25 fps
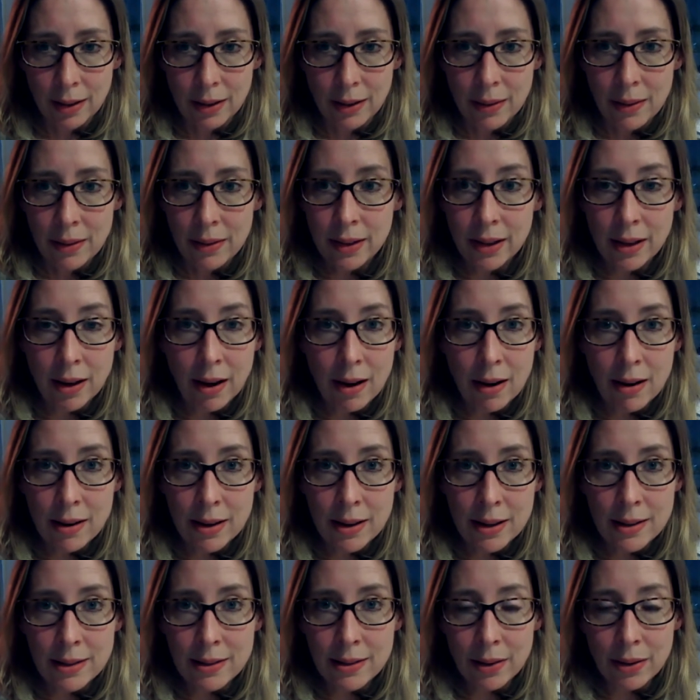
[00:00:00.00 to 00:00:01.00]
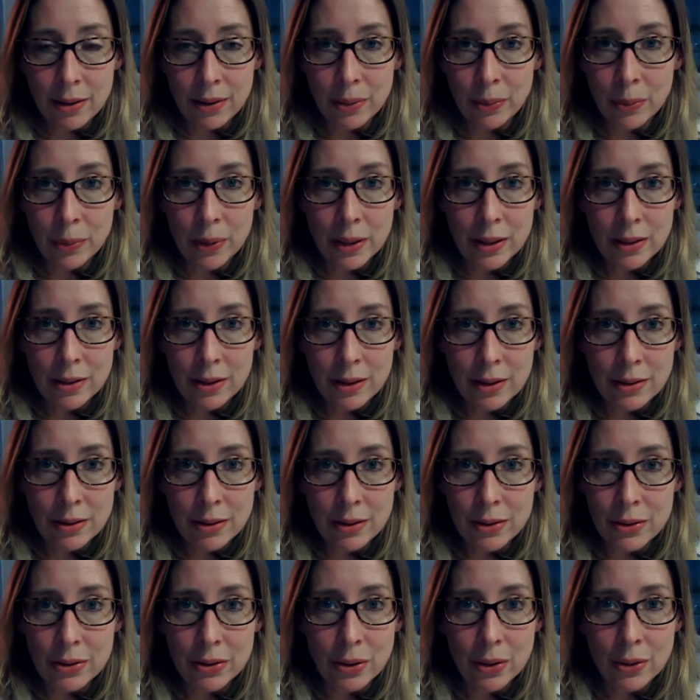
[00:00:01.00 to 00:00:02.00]
The eyes are the window to the
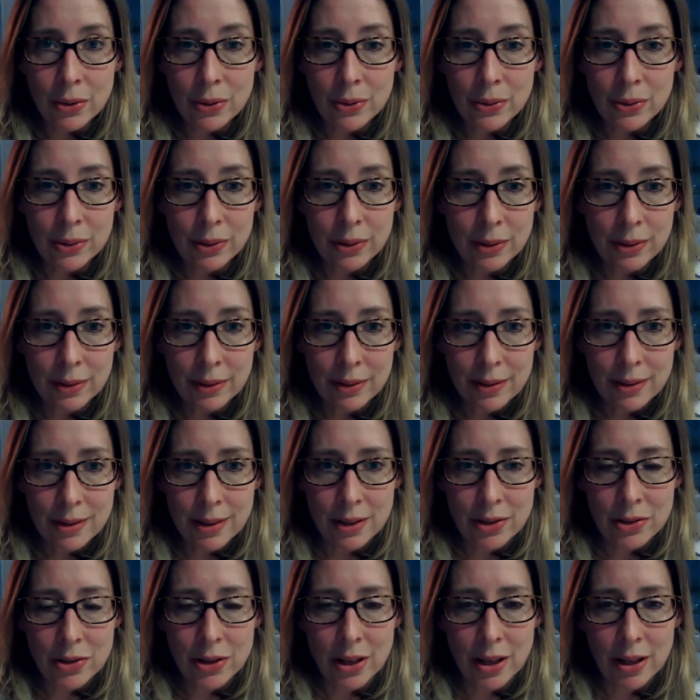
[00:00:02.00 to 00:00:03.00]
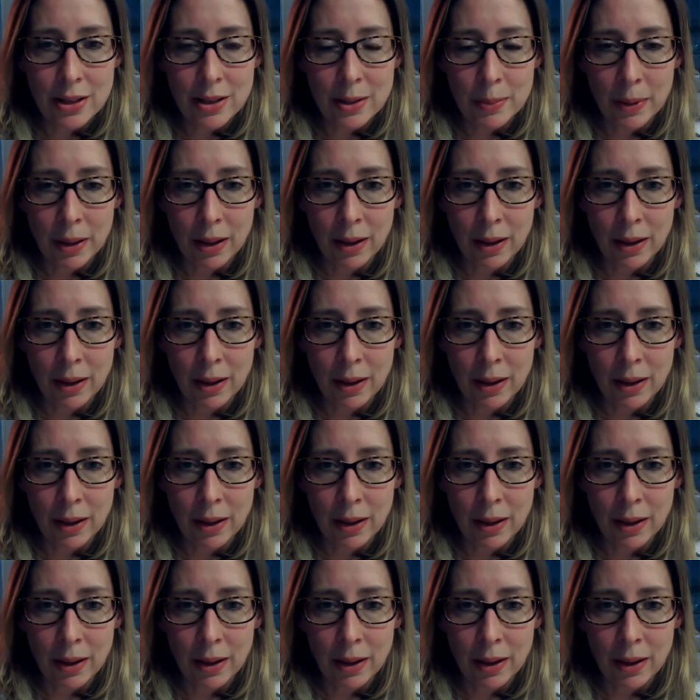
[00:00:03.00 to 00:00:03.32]
soul, said Shakespeare,